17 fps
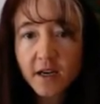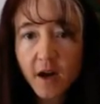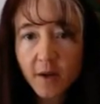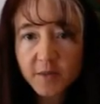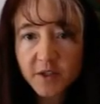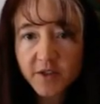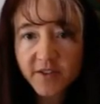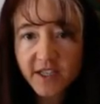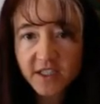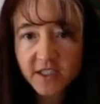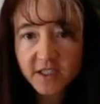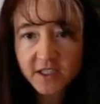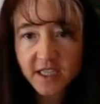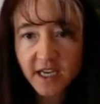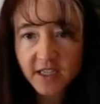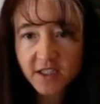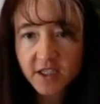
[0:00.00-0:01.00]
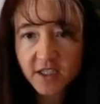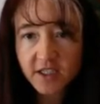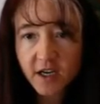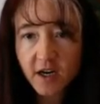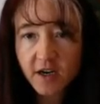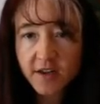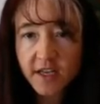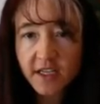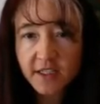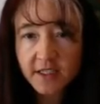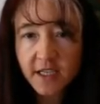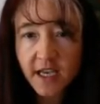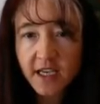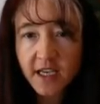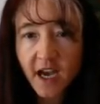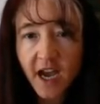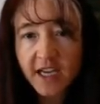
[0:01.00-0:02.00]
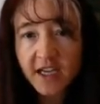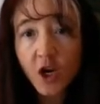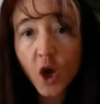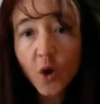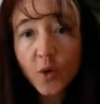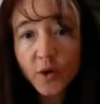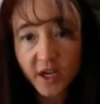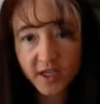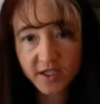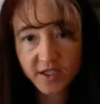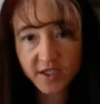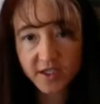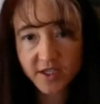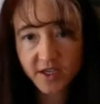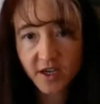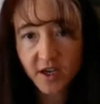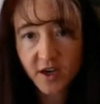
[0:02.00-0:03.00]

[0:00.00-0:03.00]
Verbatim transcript: observation section are things like I noticed,